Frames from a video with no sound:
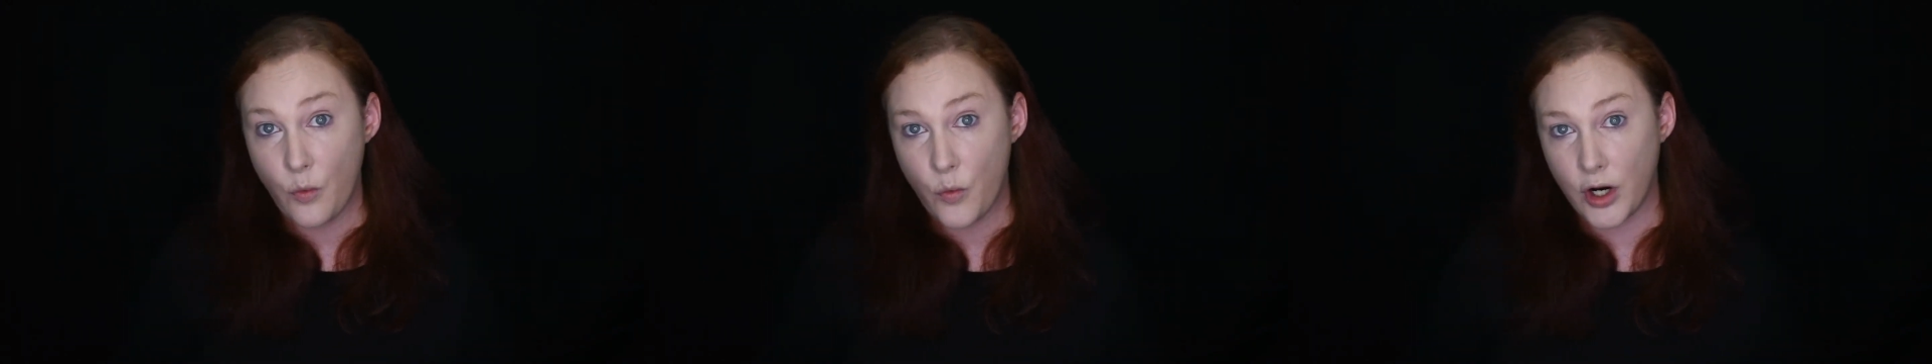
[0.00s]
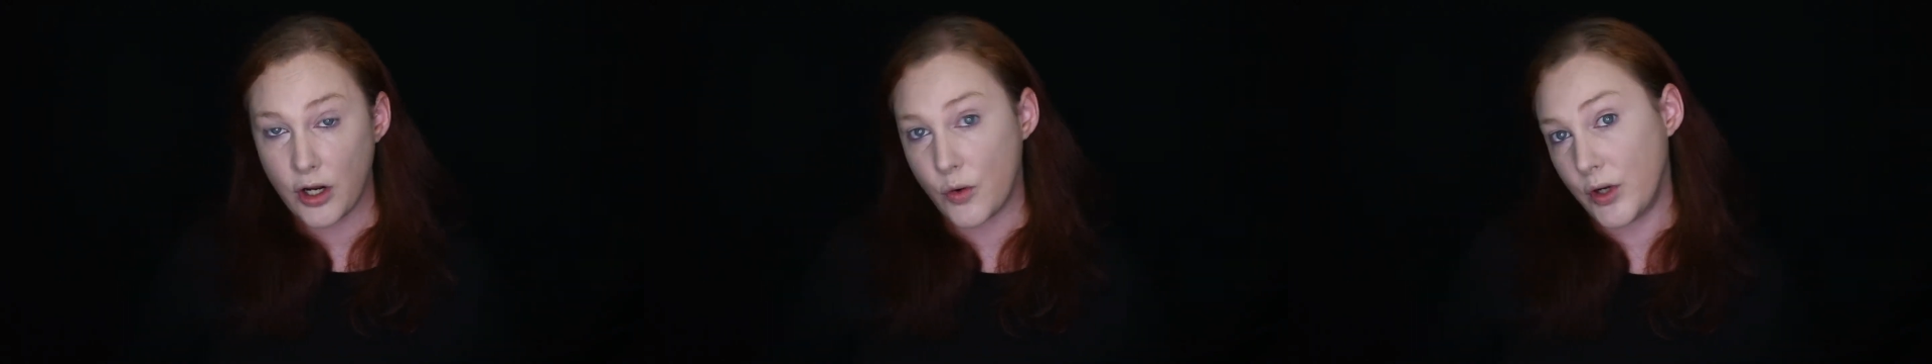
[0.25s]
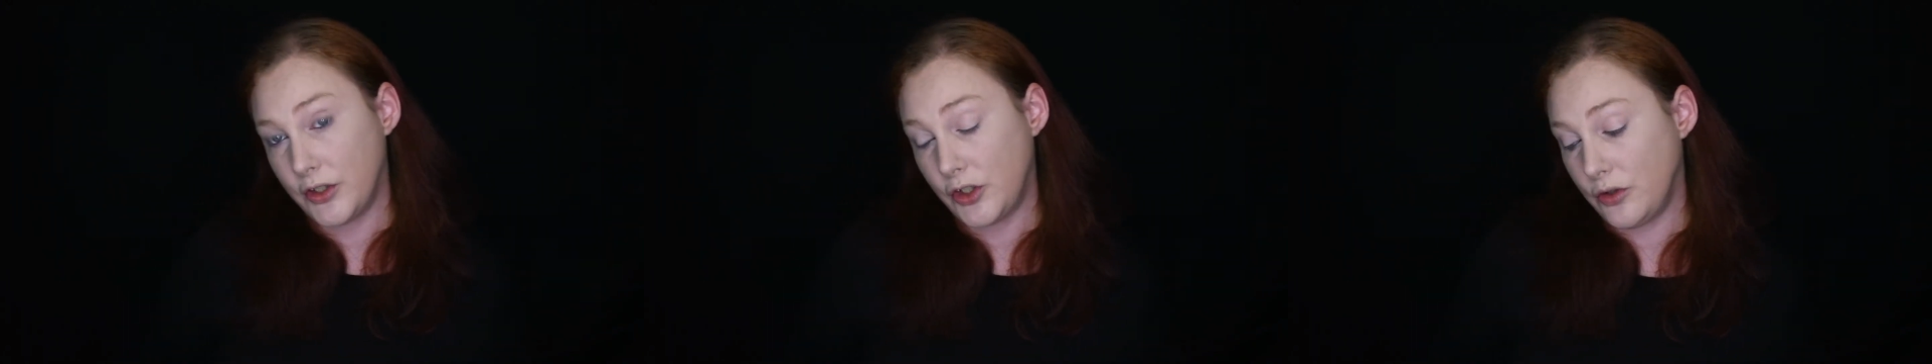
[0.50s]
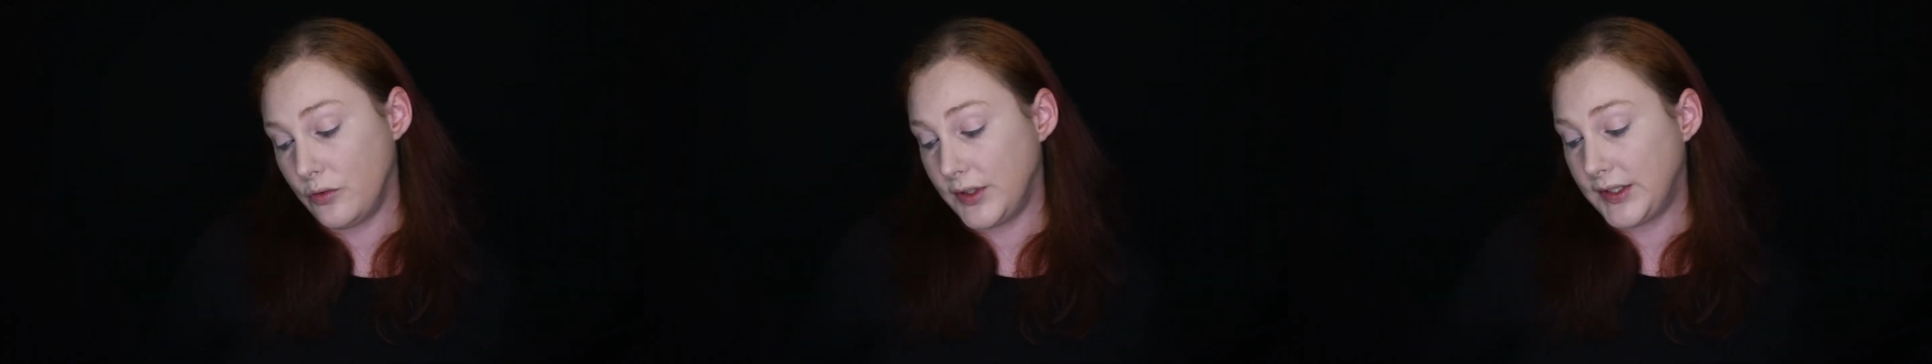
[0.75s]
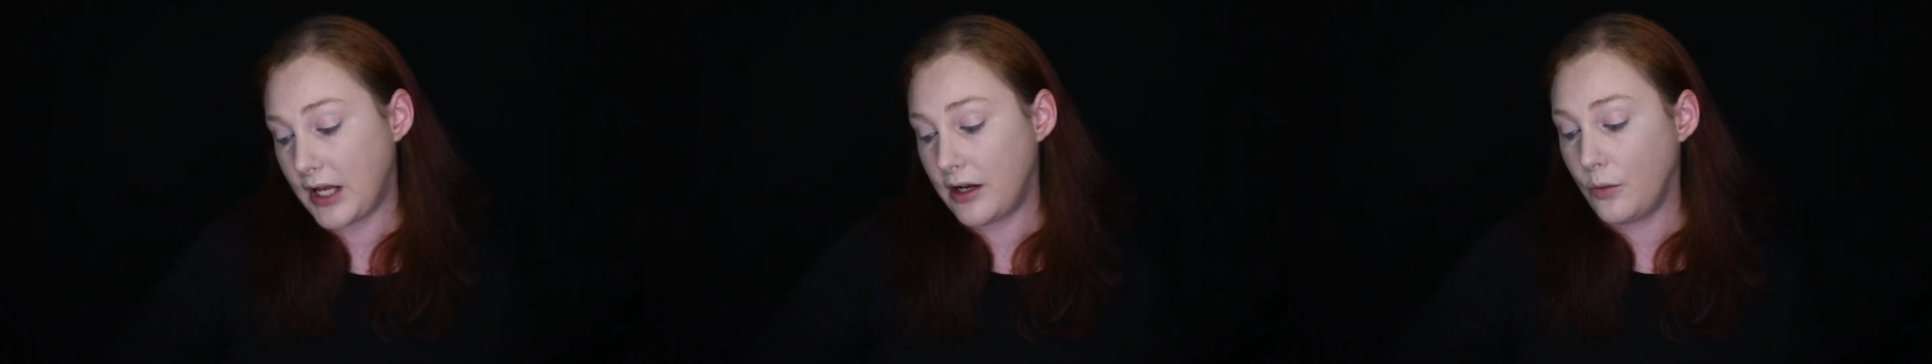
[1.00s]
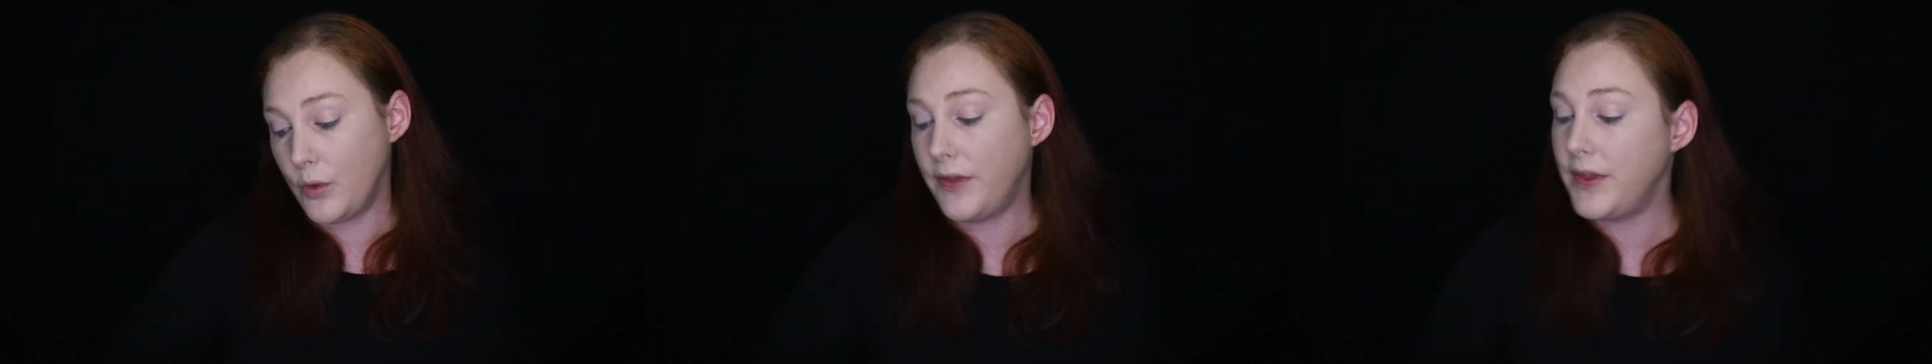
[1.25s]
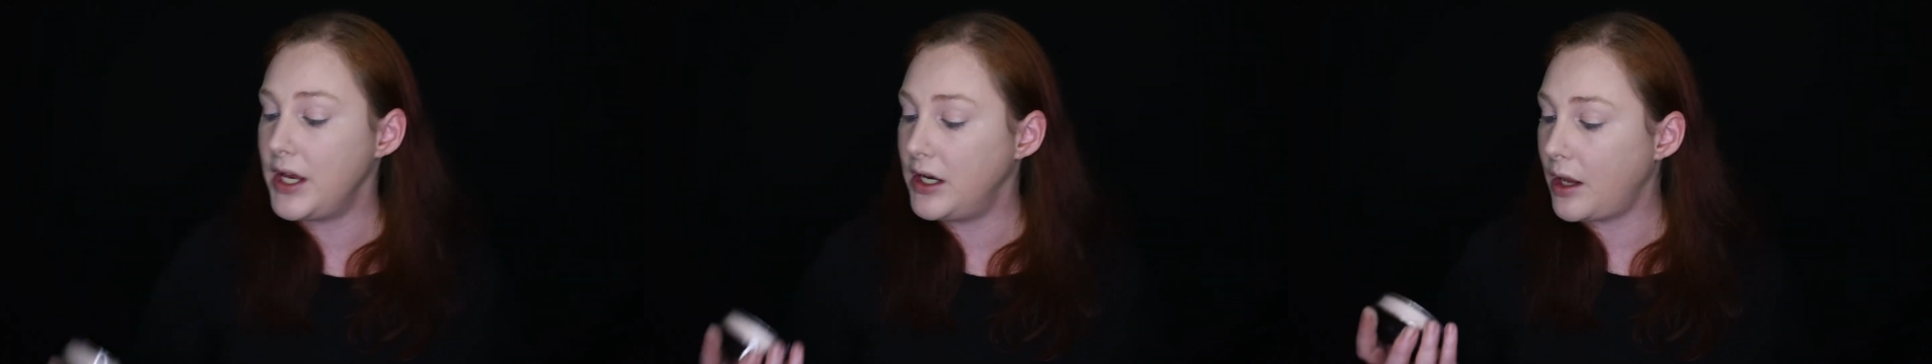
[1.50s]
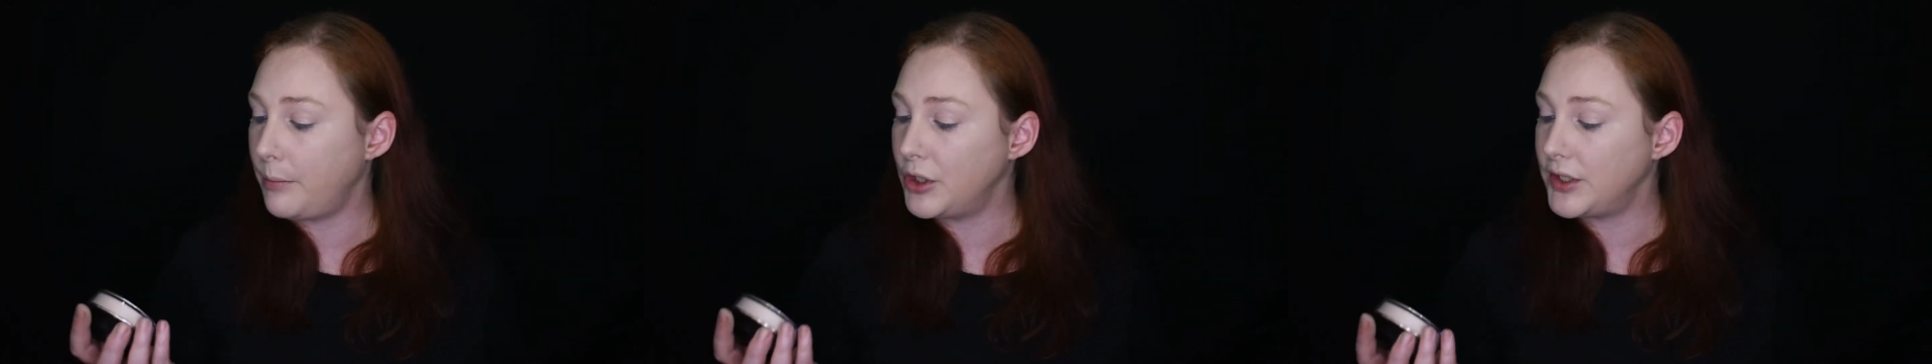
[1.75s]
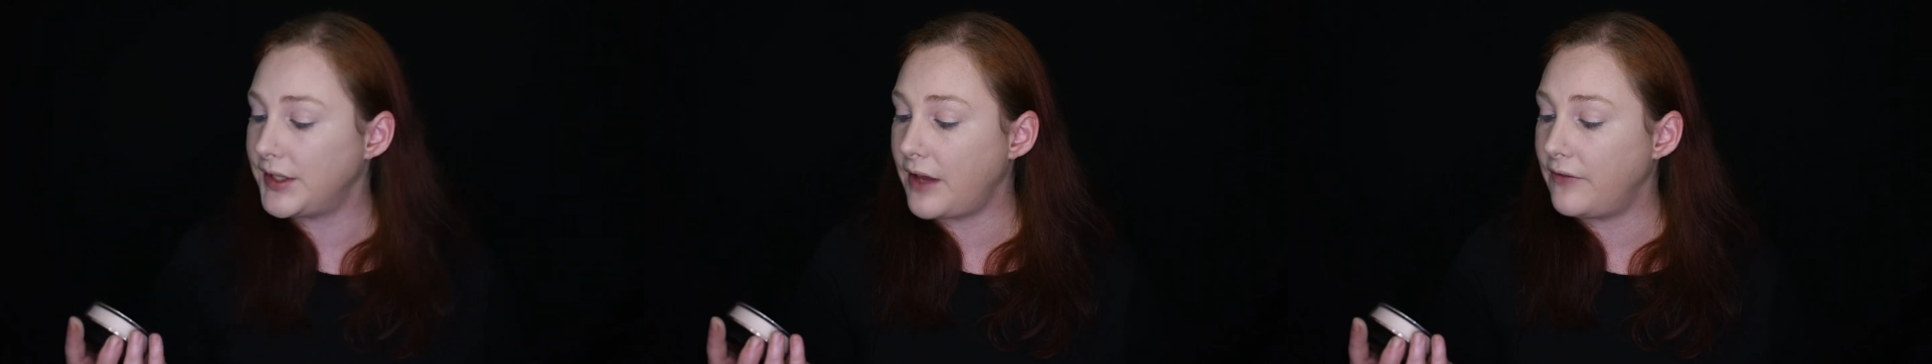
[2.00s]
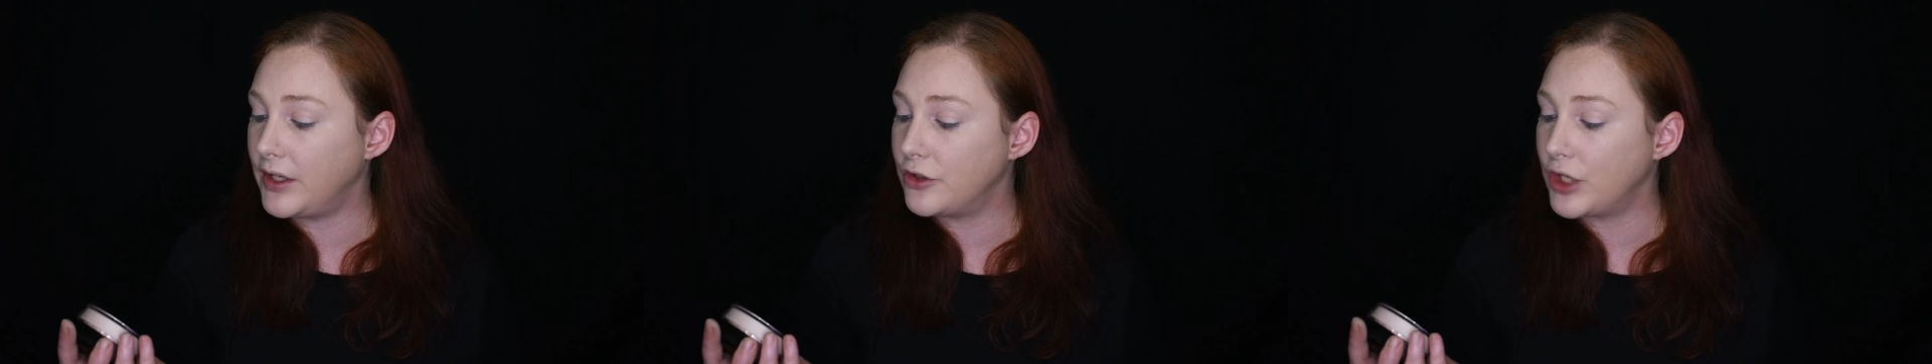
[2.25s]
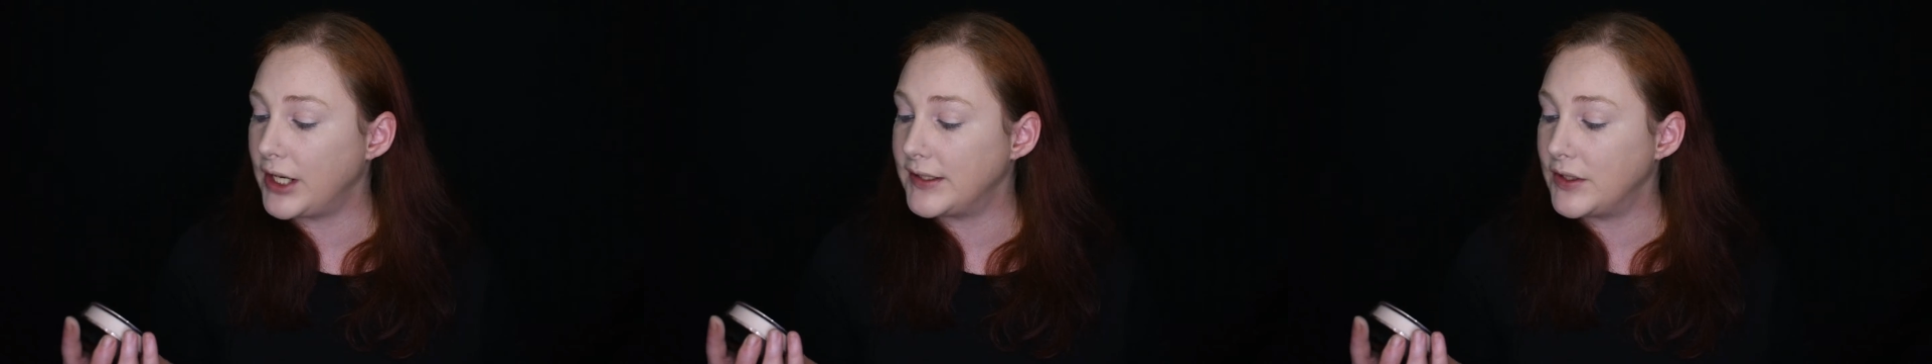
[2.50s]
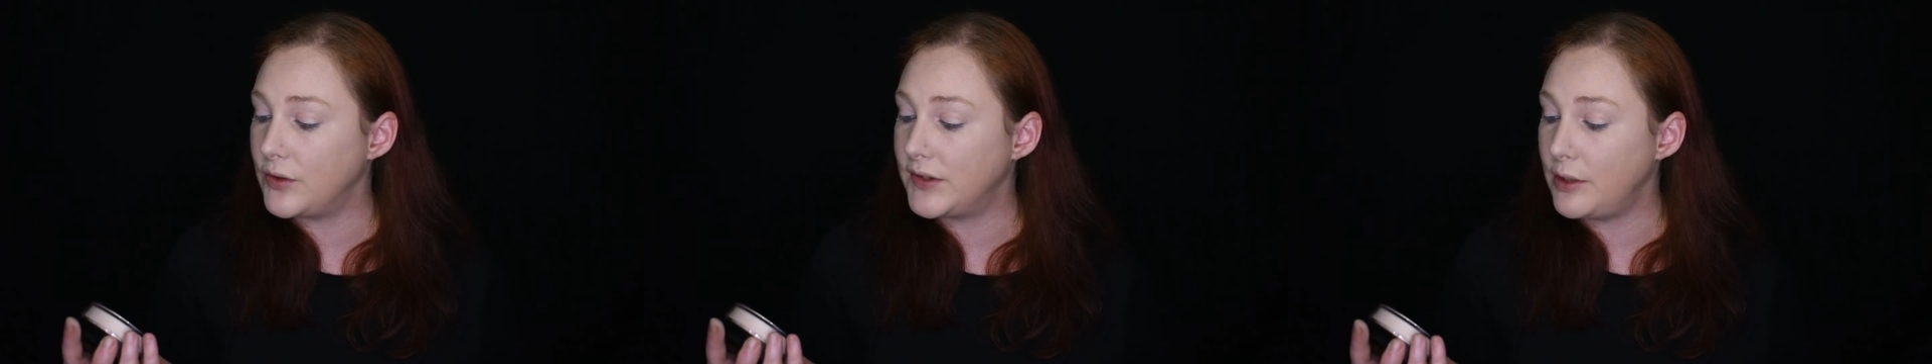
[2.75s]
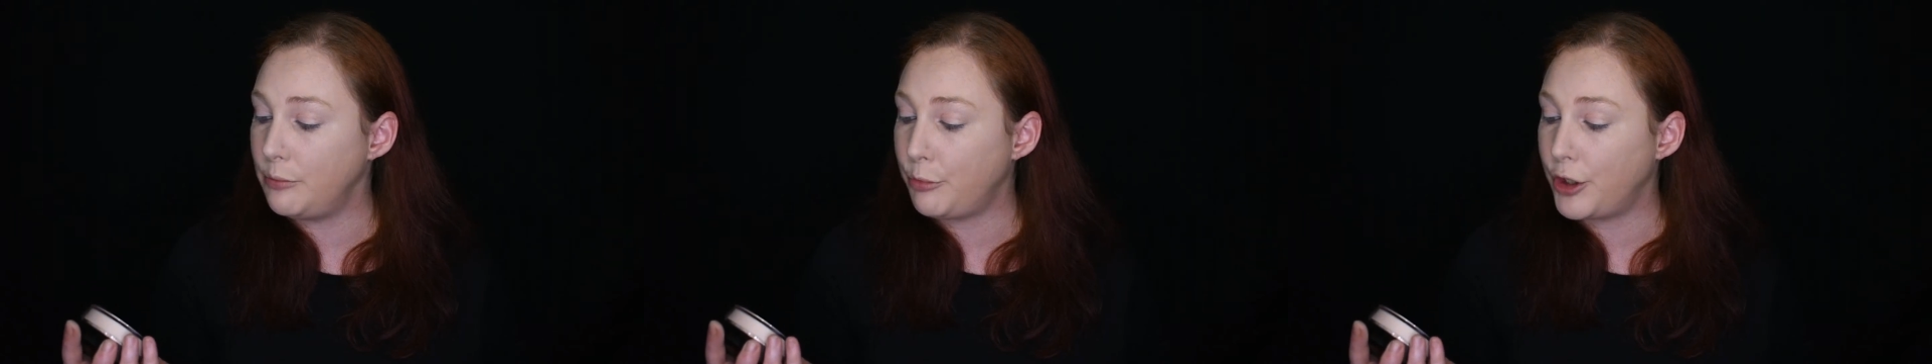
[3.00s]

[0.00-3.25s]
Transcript: We're going to set it with the number seven translucent